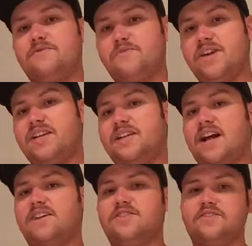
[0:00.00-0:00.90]
than wheat.
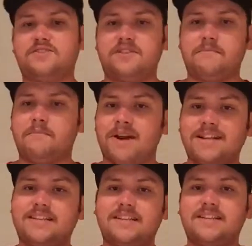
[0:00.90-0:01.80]
I don't know.
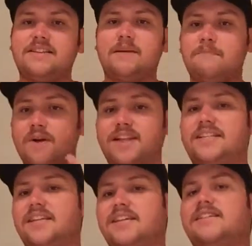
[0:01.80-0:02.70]
The
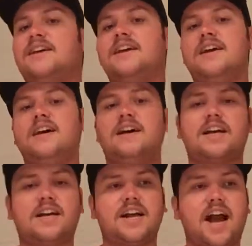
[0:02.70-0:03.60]
bready taste
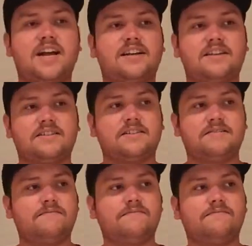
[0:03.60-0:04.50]
kind of
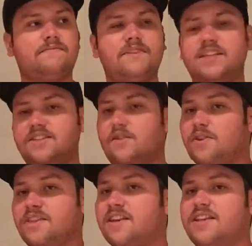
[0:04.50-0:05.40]
is the
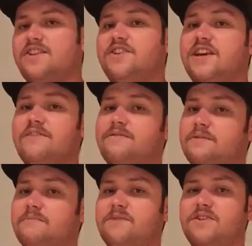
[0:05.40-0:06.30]
only thing that you get
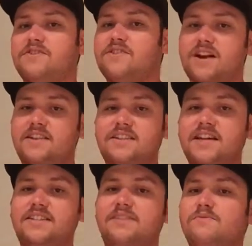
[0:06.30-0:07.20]
from the beer. You're not
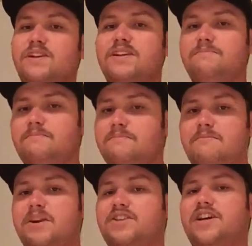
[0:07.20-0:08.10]
tasting really
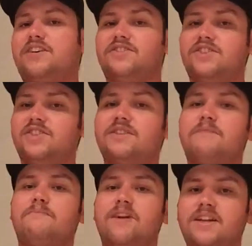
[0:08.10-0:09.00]
much else, just
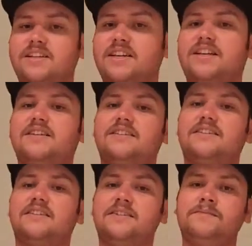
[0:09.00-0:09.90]
the bready
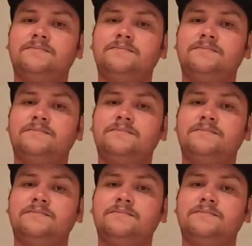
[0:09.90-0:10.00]
taste.